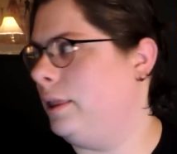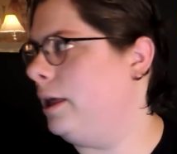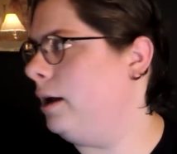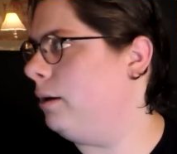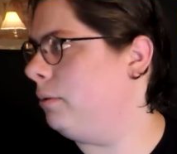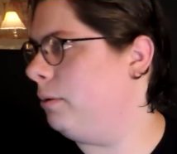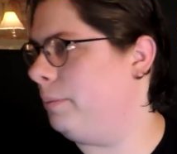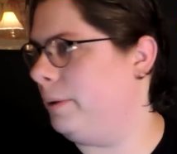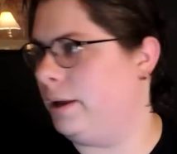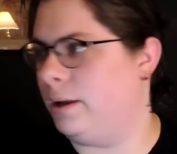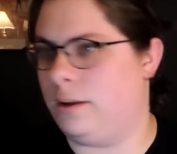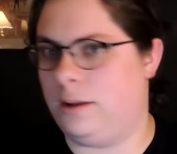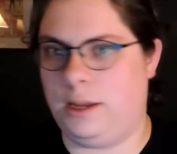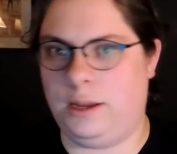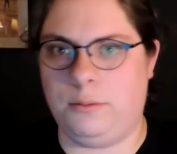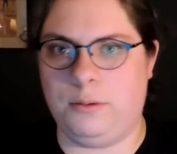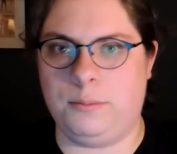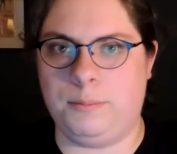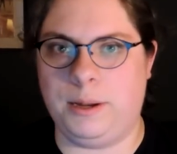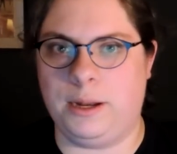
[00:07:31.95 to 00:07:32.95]
That would be
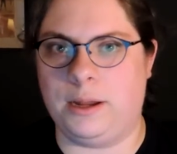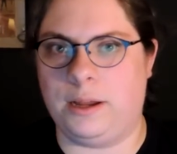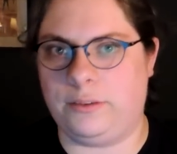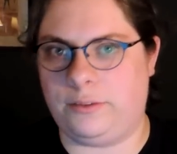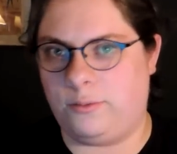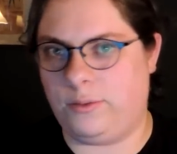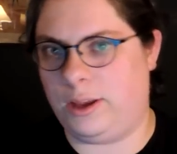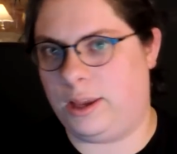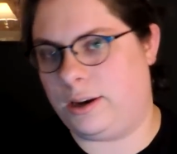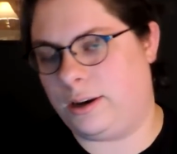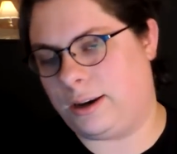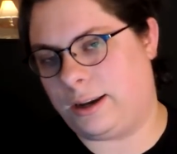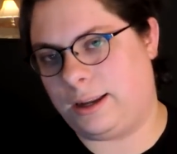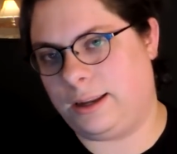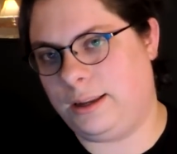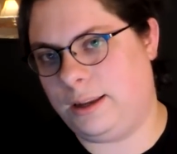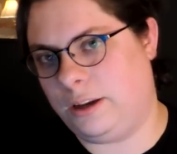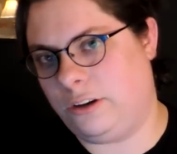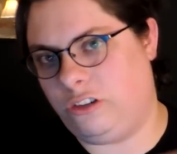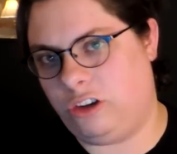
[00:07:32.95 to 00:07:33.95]
it. It would be nice if you had
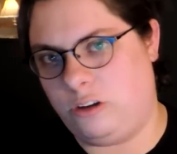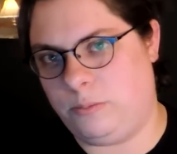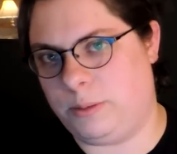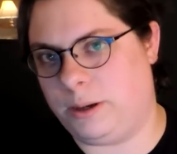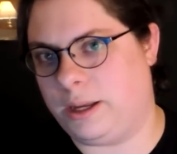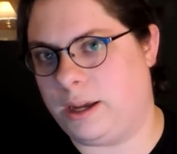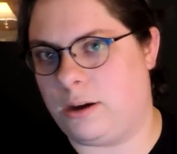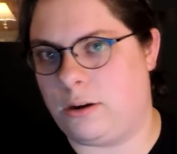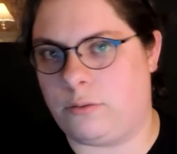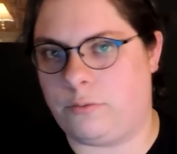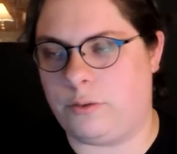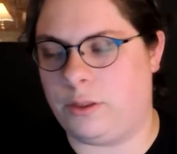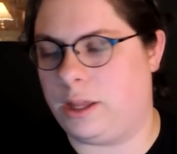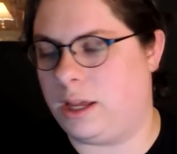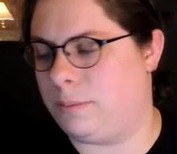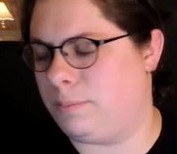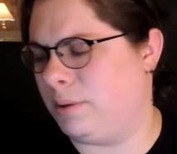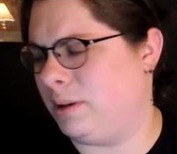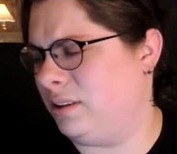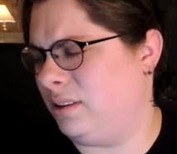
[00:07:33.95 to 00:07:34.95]
an achievement counter for
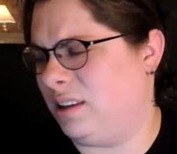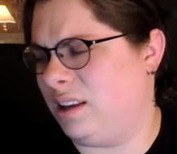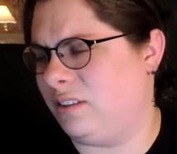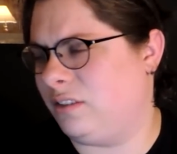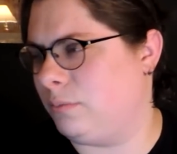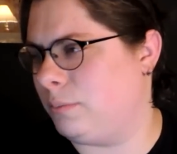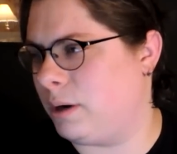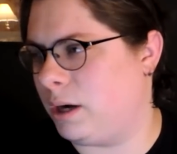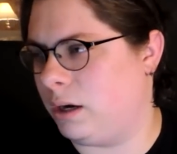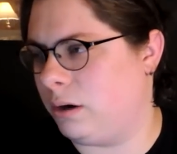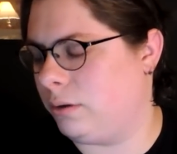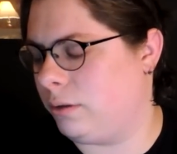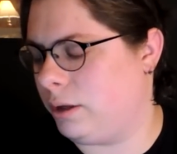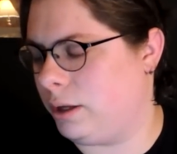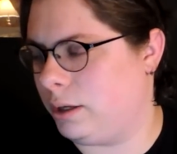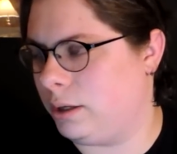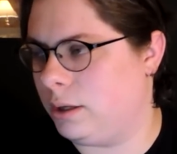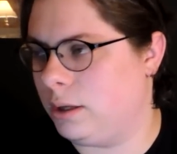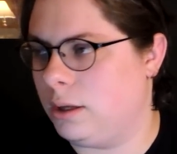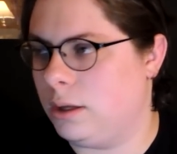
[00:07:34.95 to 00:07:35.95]
that, but that's a minor
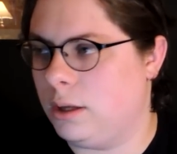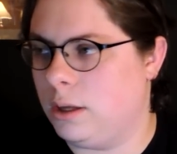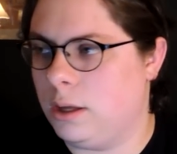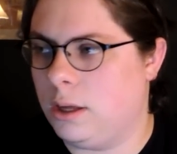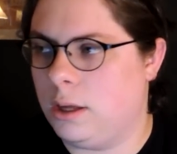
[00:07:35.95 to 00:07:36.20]
thing.